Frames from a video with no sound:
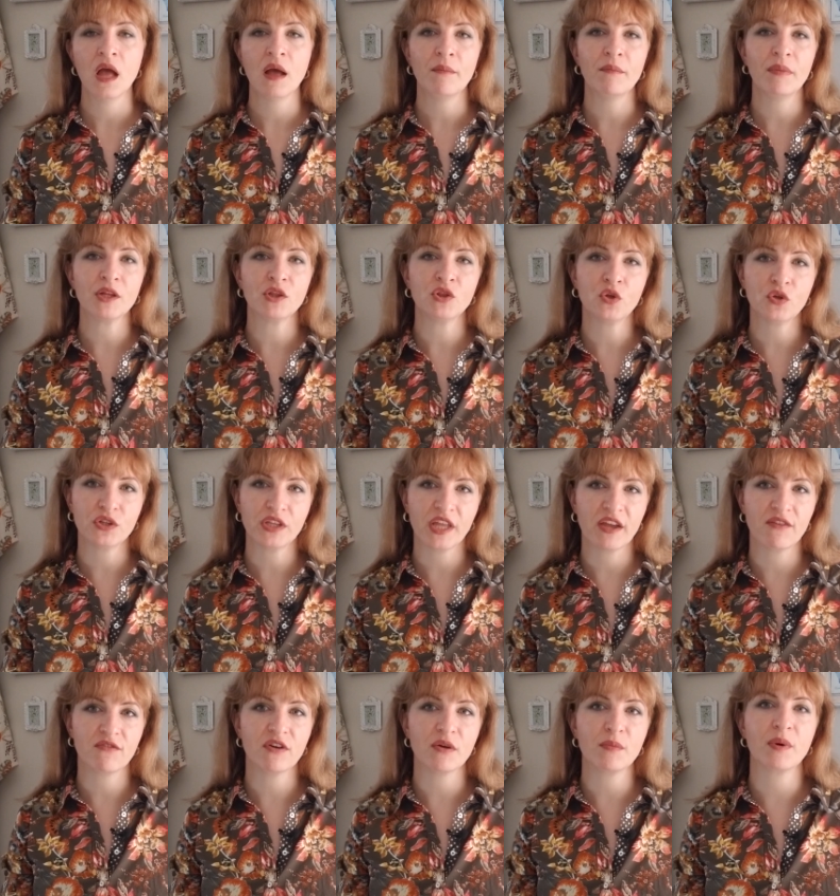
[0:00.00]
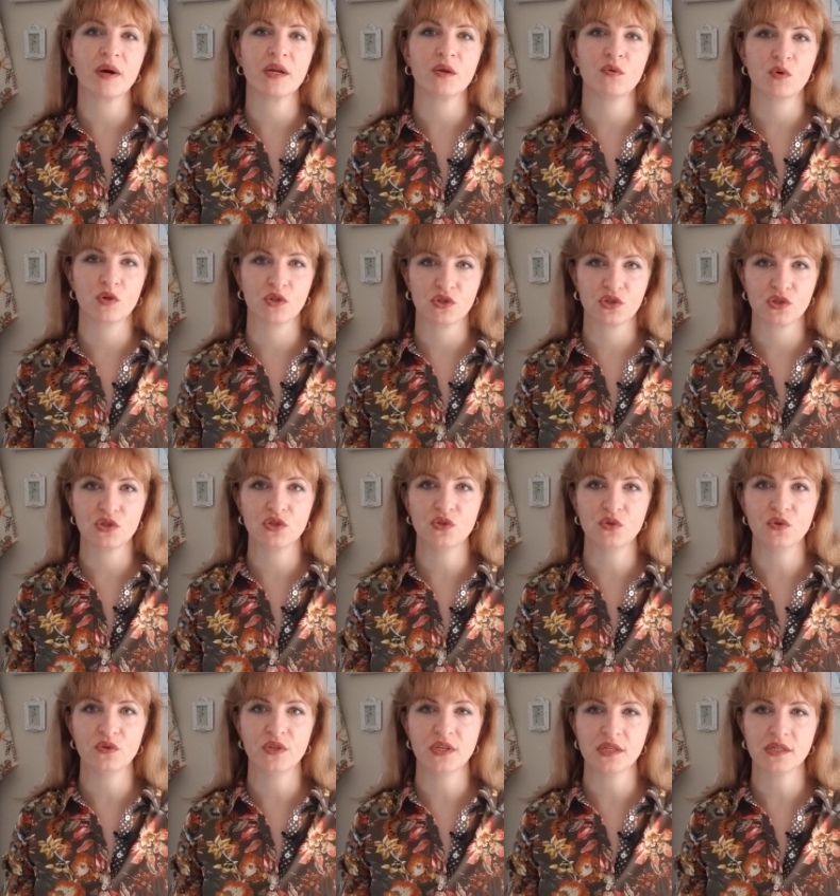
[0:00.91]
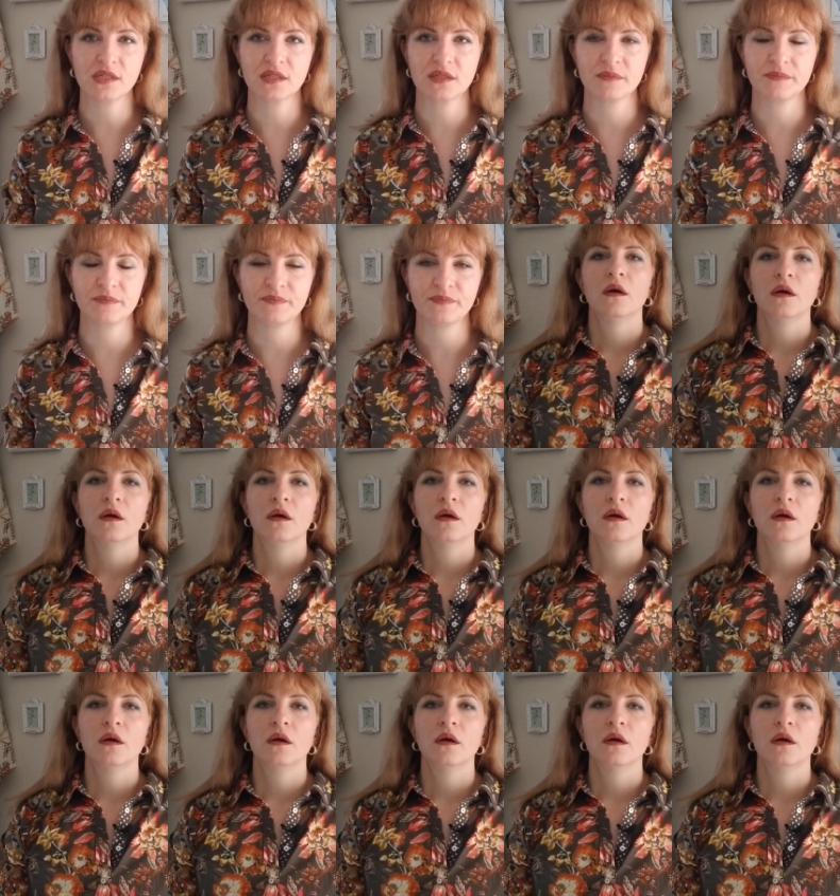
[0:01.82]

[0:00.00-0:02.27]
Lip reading: but not everybody wants to do this.